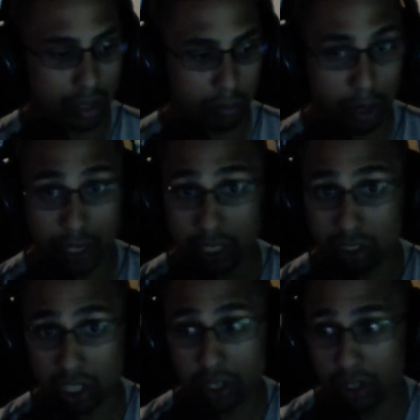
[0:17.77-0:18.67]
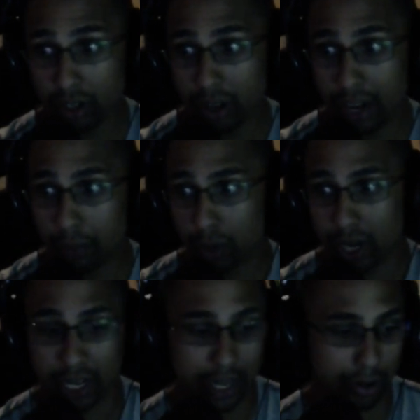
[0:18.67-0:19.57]
but it's here, and we're
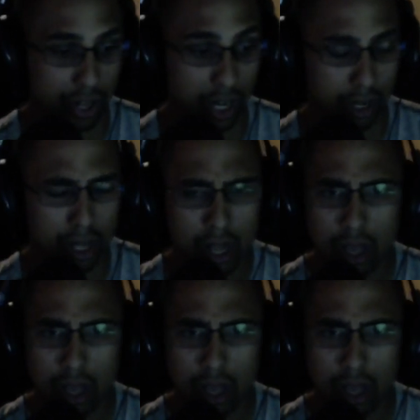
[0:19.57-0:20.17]
going to get her done.